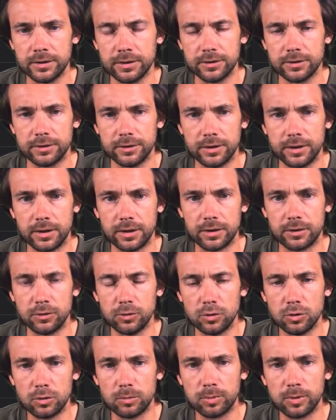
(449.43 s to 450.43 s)
the
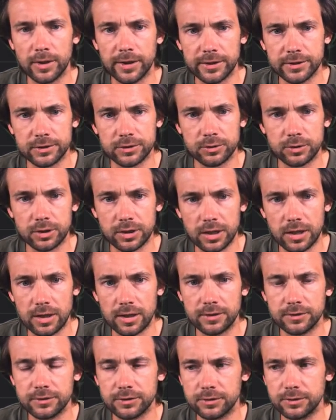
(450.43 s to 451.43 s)
Google Play Store
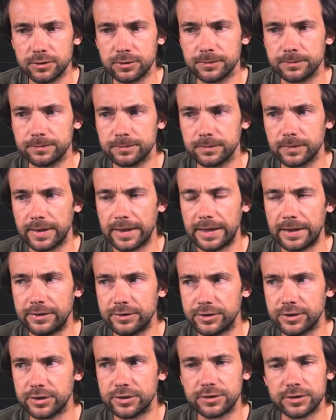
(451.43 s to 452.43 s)
console and
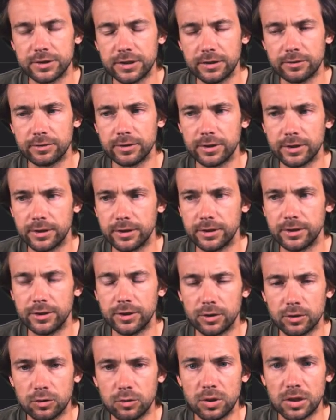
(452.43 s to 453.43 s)
just give it a, you
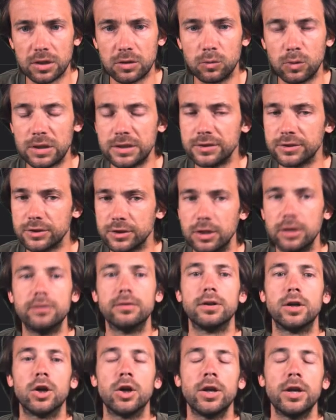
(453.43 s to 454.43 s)
know, quick once
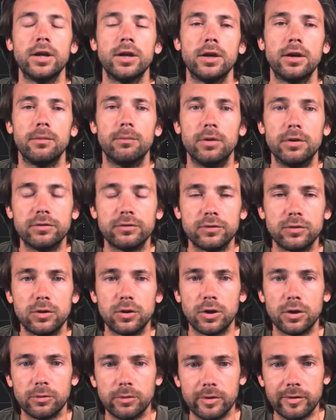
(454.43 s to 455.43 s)
over
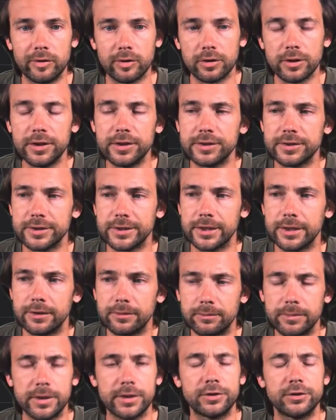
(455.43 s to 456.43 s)
before we release it
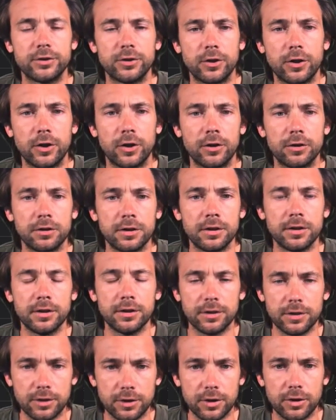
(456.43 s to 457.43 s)
and make sure,
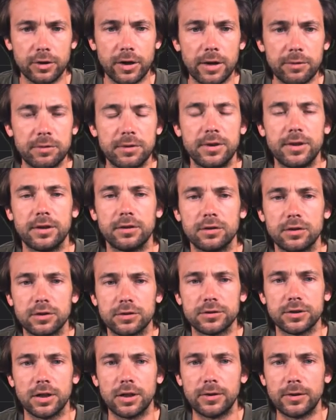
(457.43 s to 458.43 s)
you know, everything
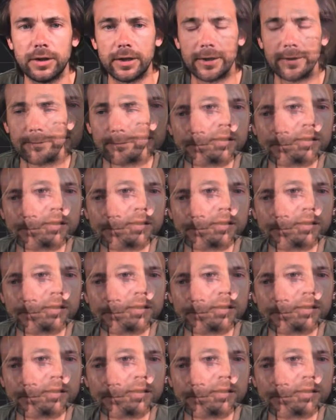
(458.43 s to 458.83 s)
looks all right.